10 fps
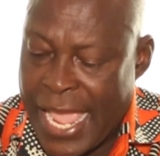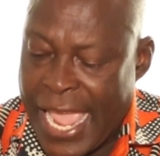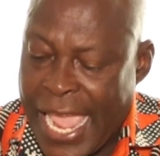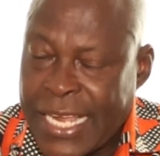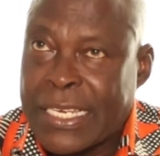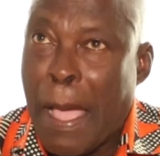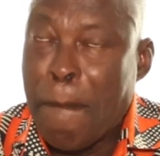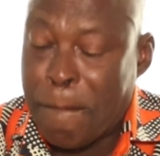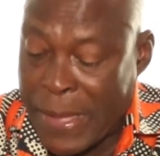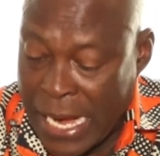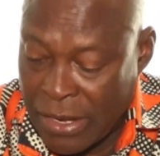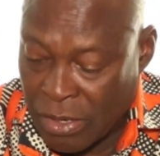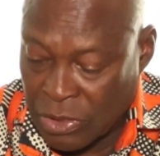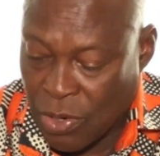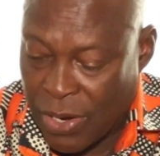$8
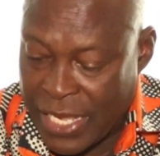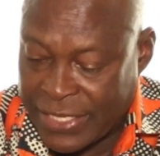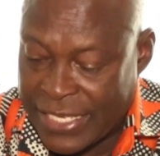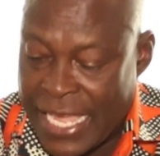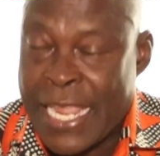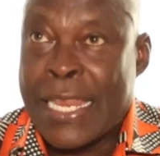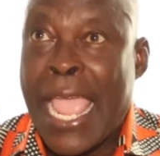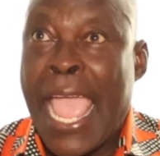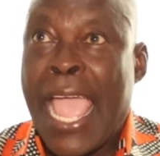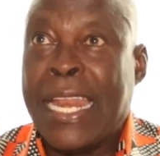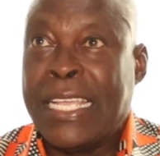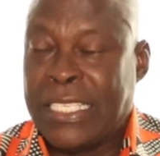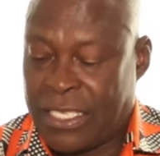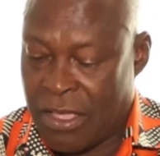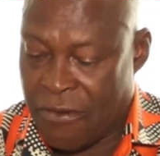billion in
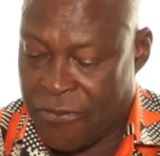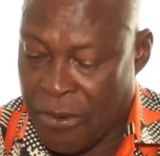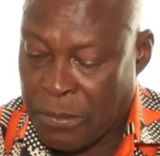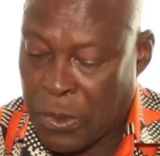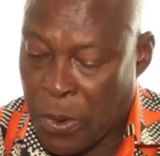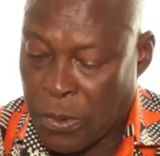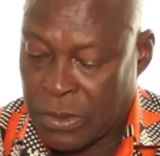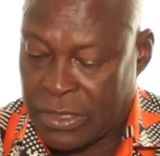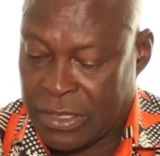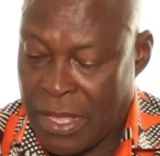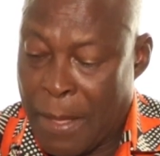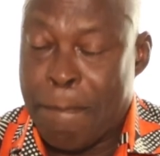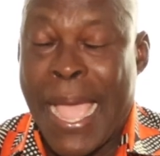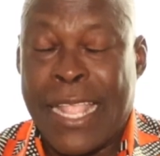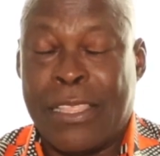earnings from gold.
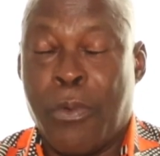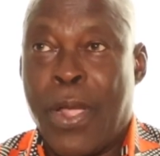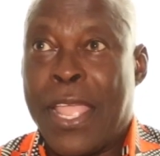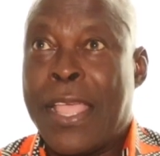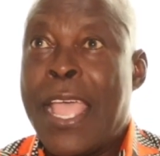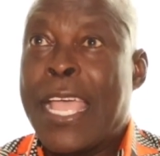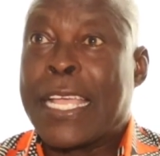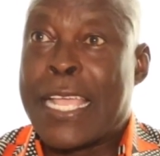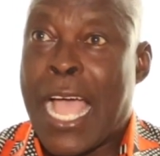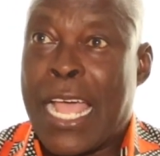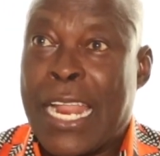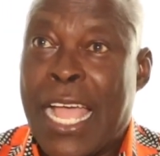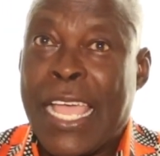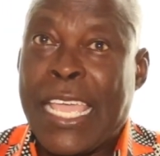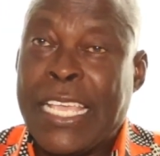By the way,
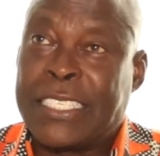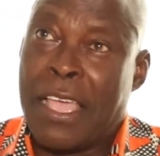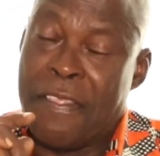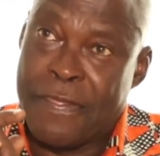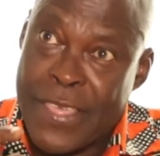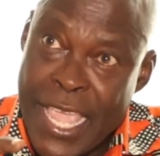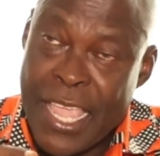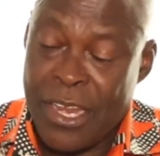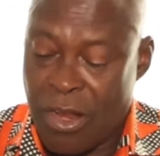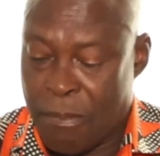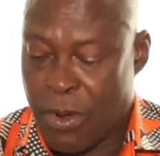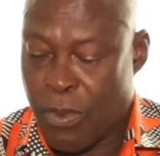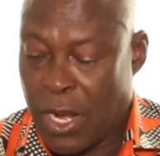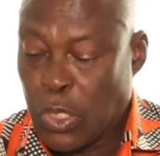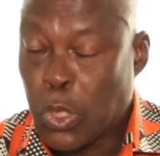Ghana is the
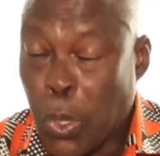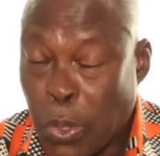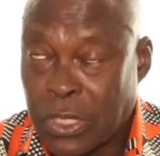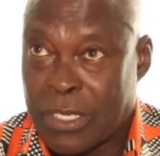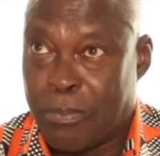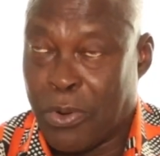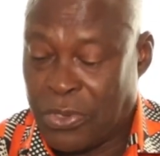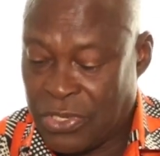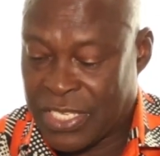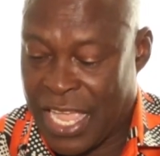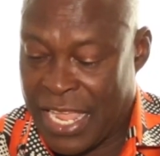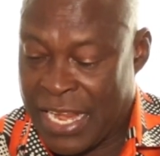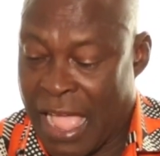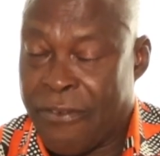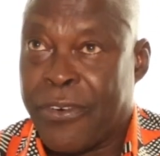#1 gold producer
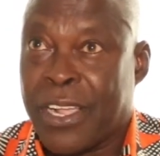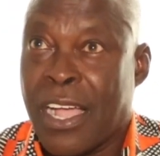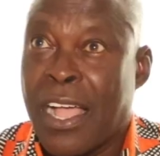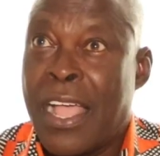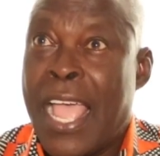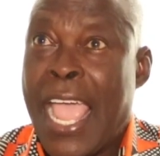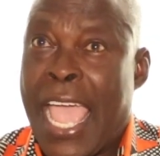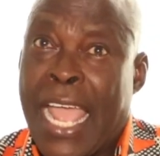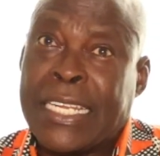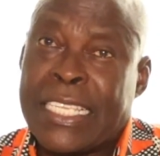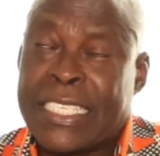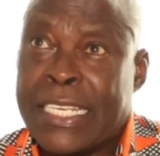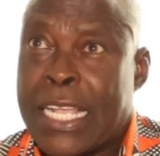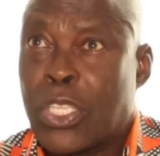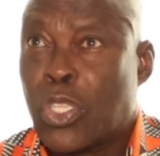in Africa and is
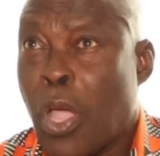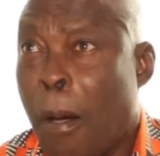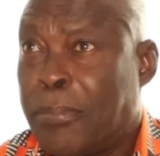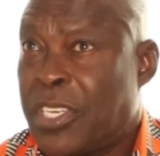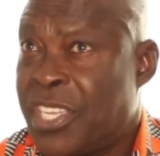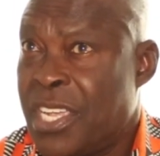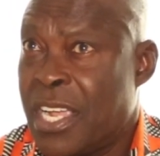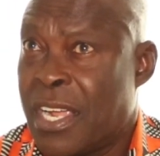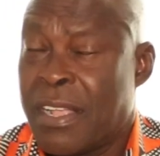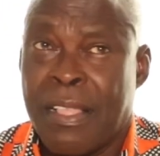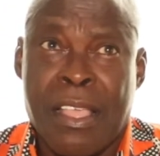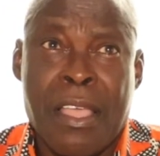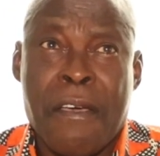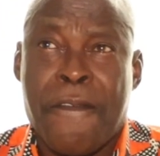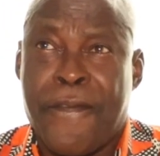in the top tier
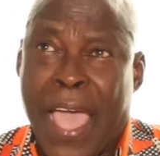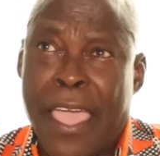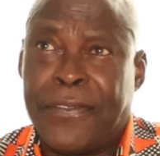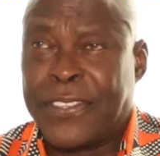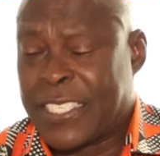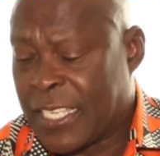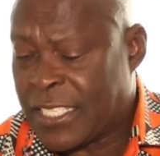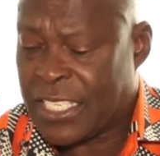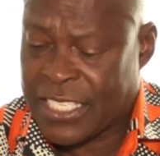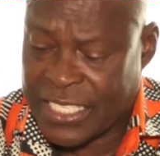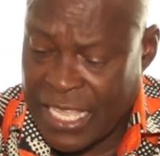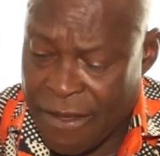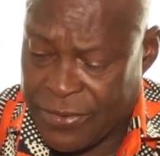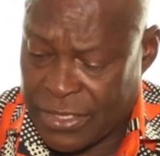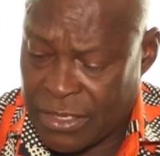5, 6,
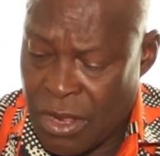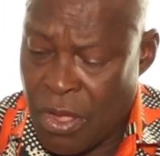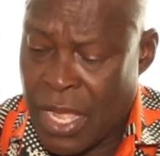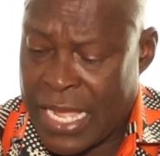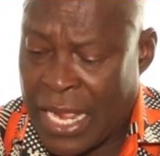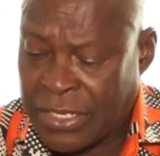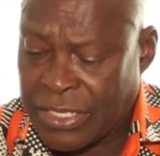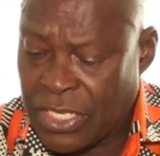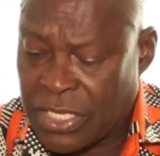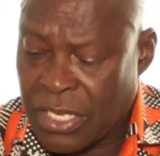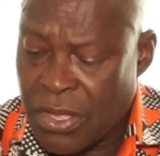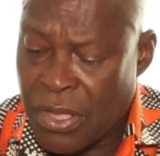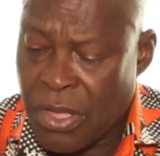7 countries